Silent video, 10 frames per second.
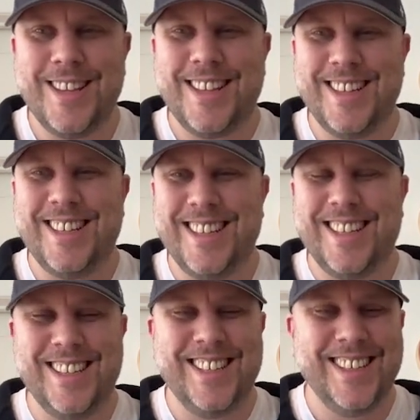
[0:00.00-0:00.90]

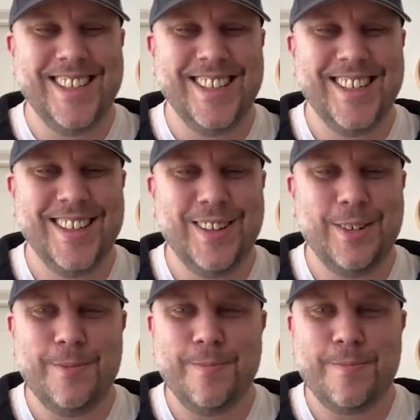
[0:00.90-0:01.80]

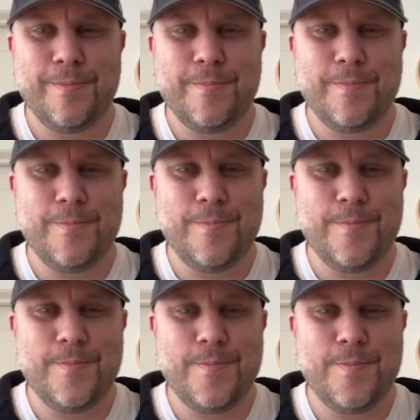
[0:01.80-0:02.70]

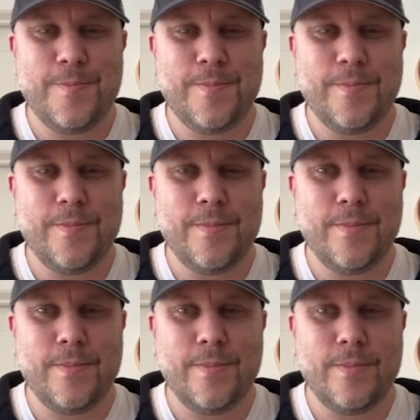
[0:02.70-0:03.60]

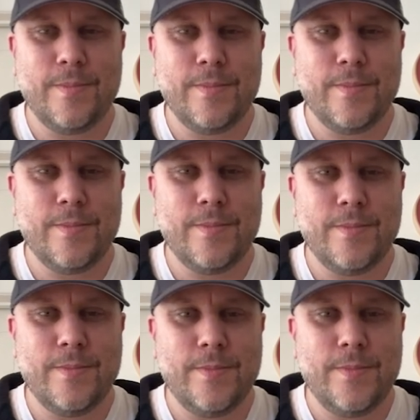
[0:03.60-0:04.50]

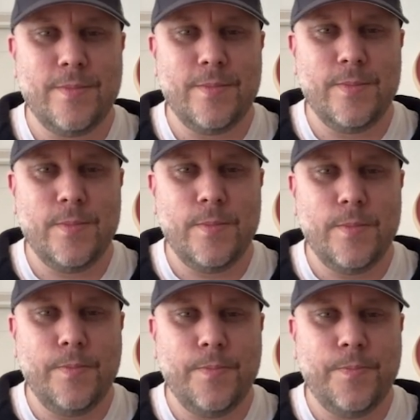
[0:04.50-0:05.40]

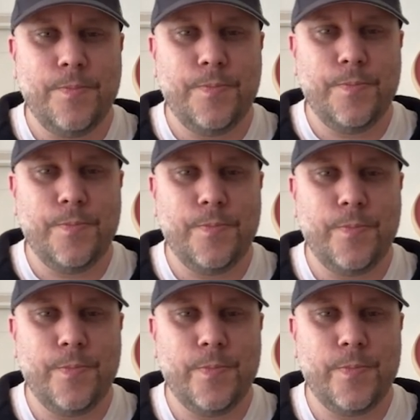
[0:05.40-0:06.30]

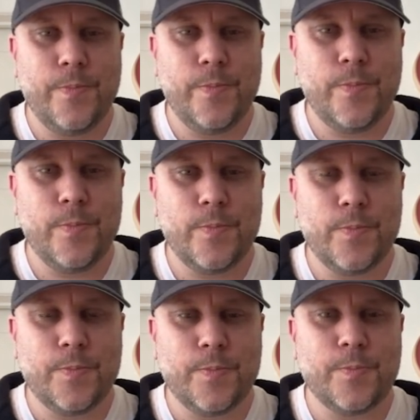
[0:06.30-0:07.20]

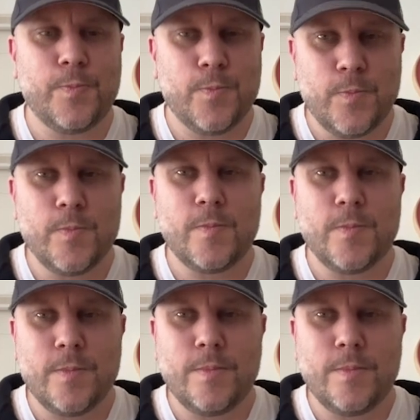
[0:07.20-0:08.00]
(not speaking)